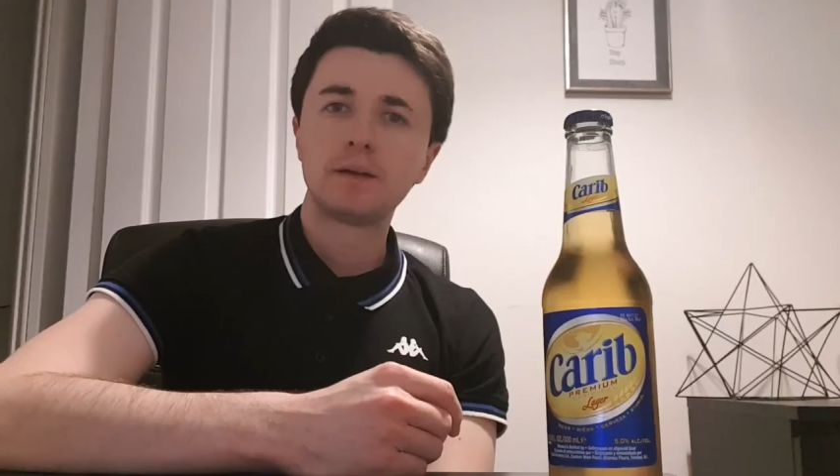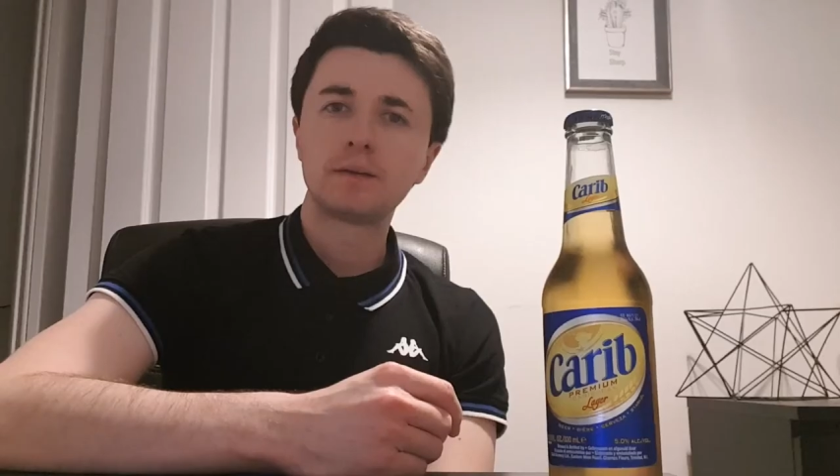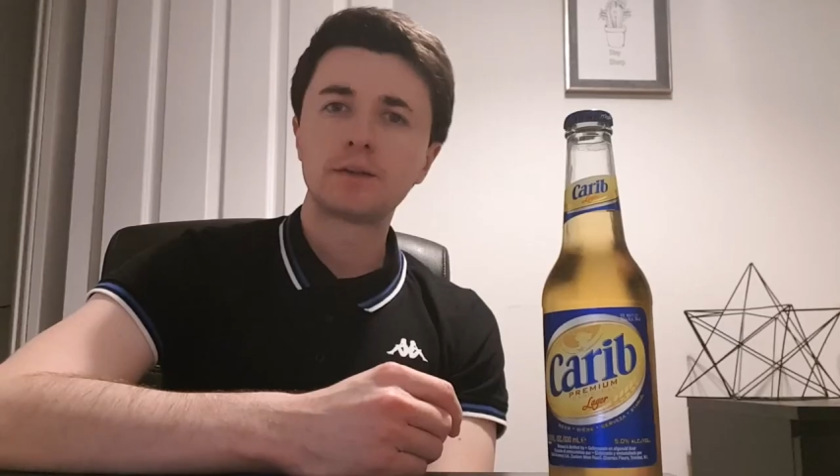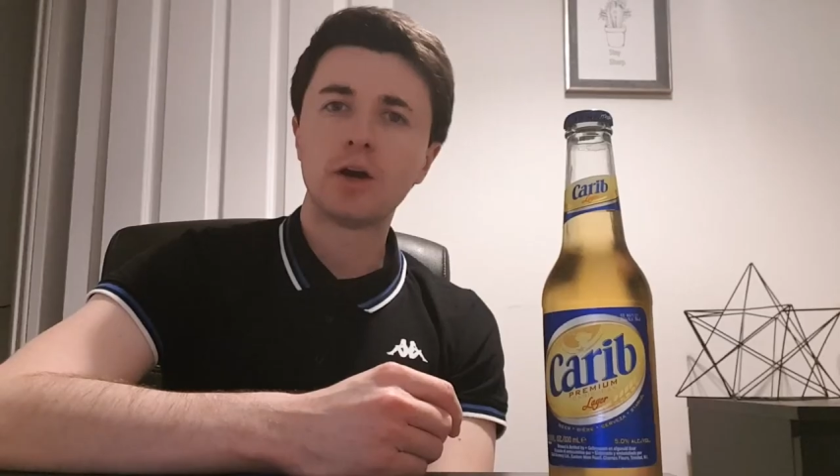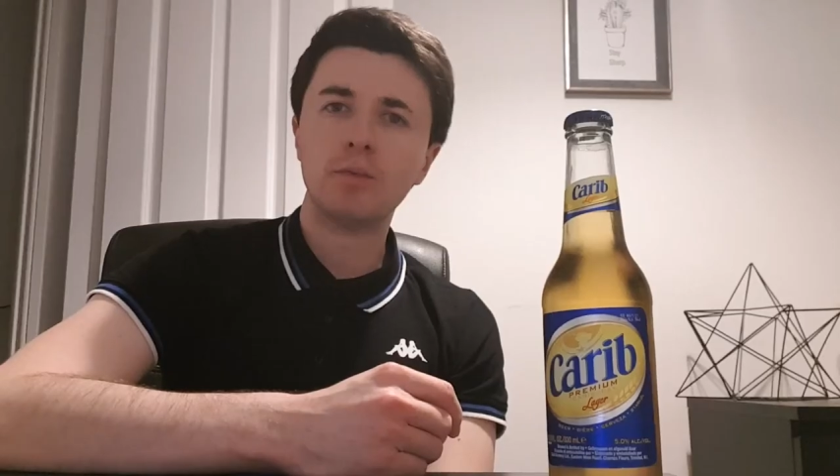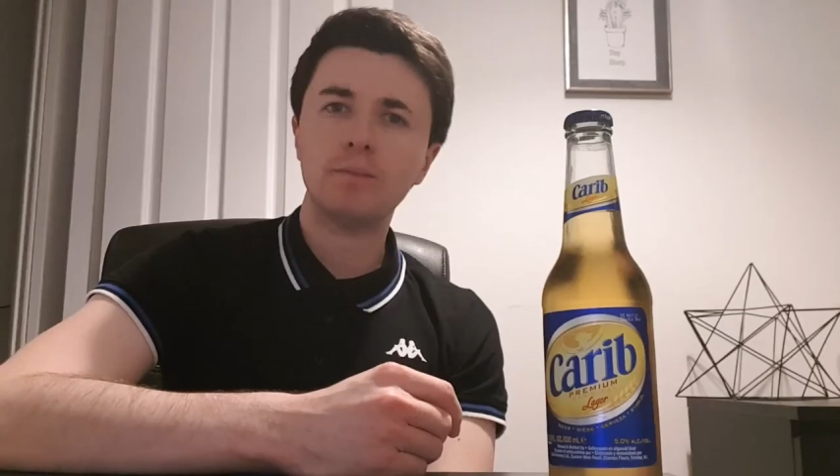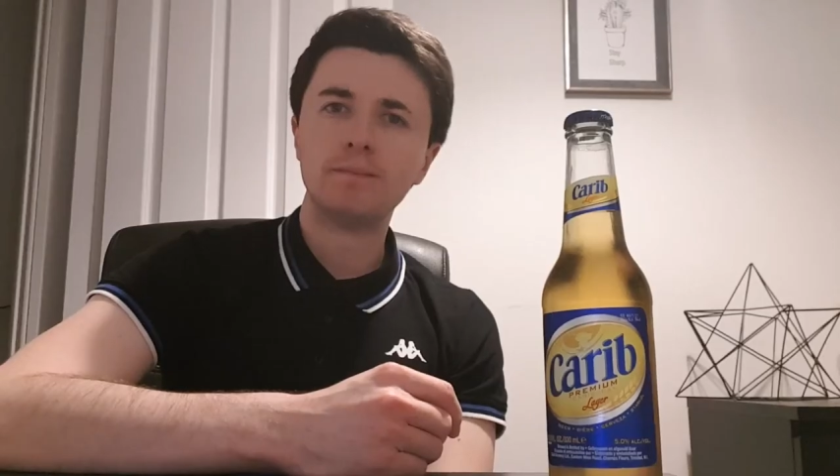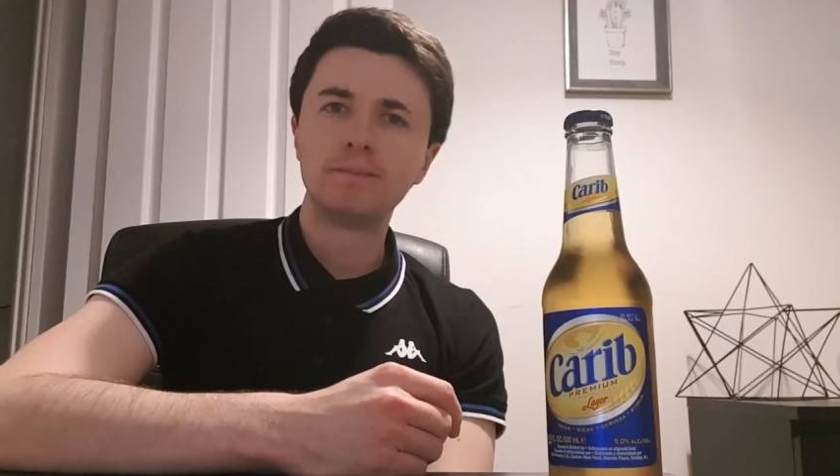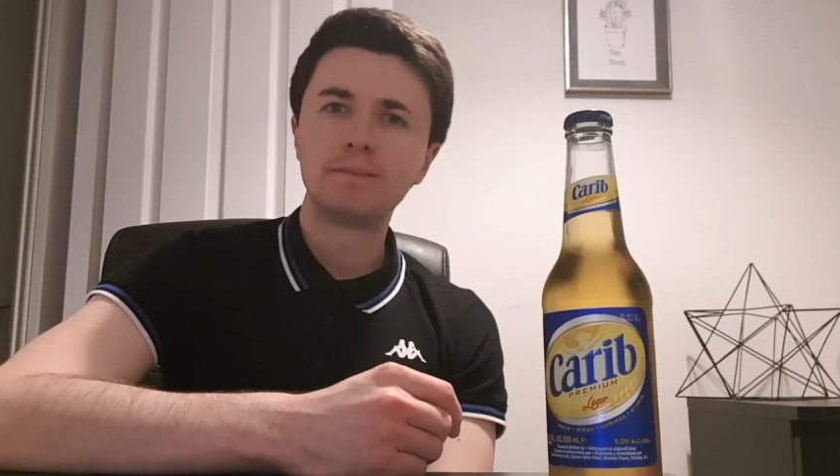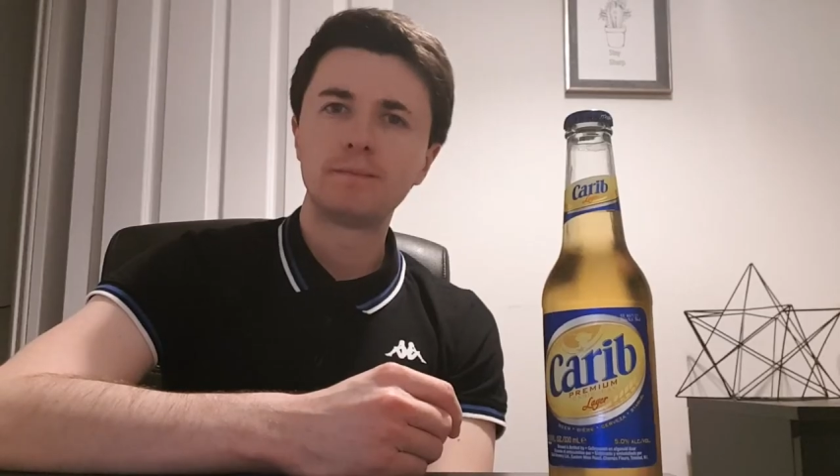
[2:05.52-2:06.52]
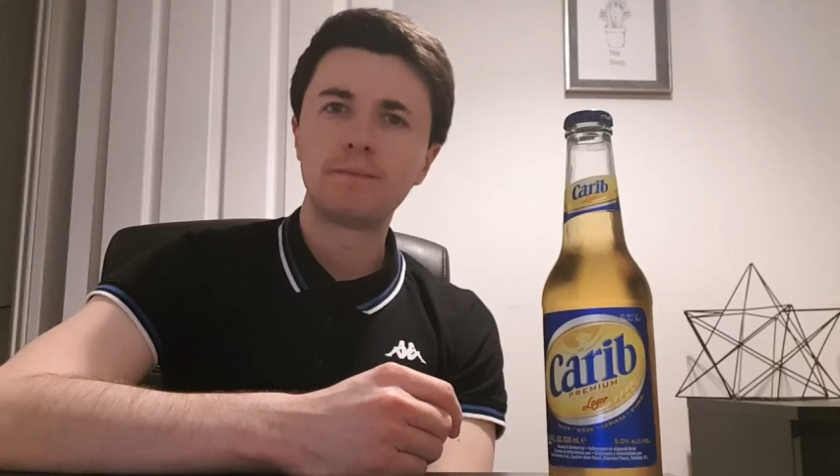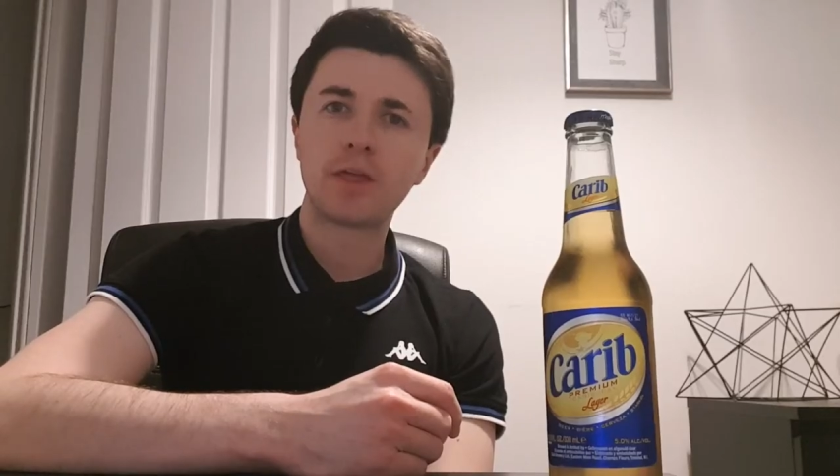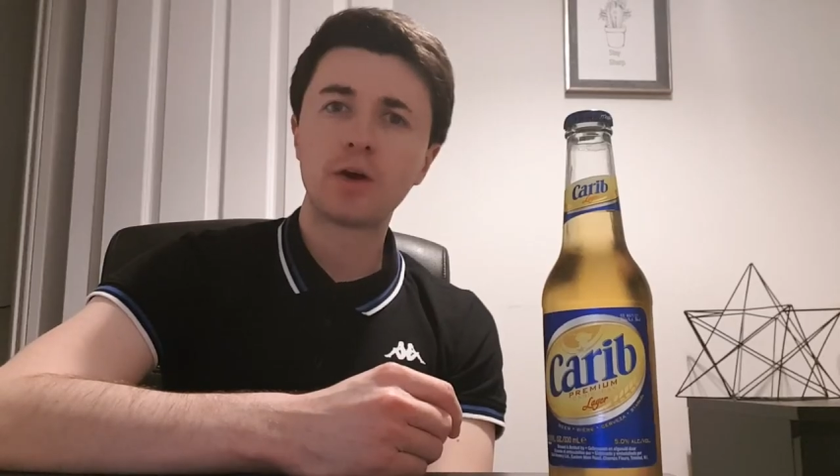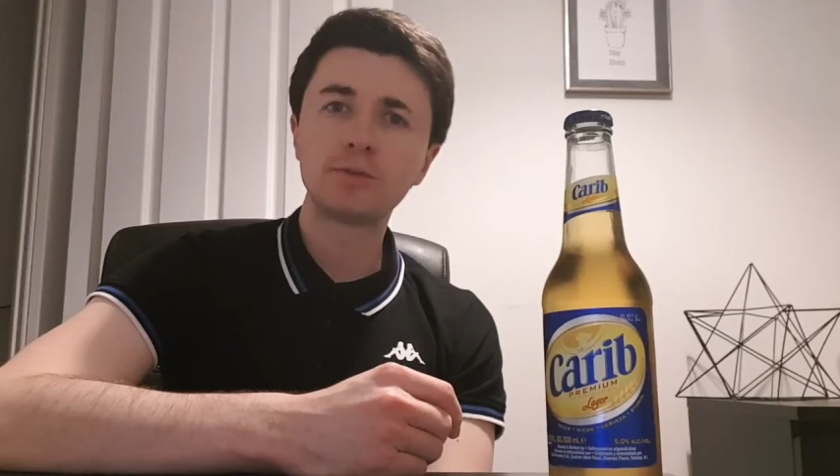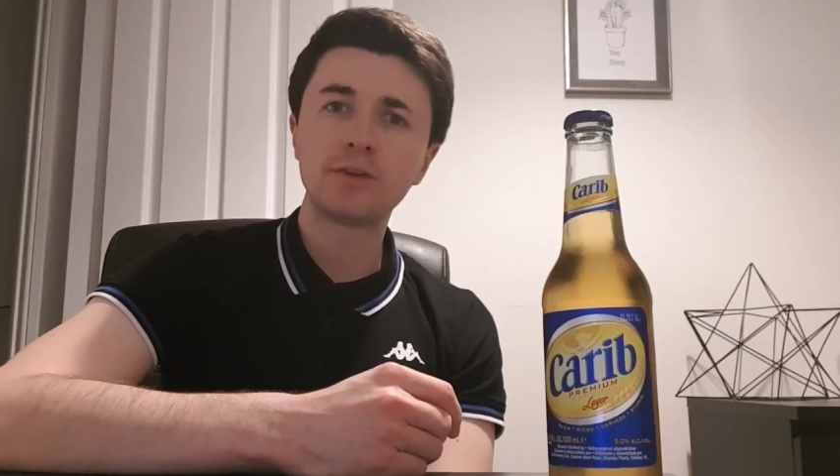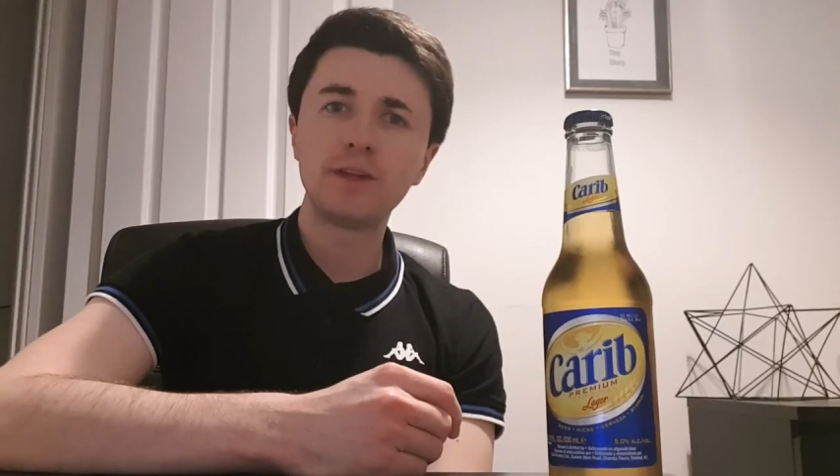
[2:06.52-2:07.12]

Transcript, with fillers: So, for those of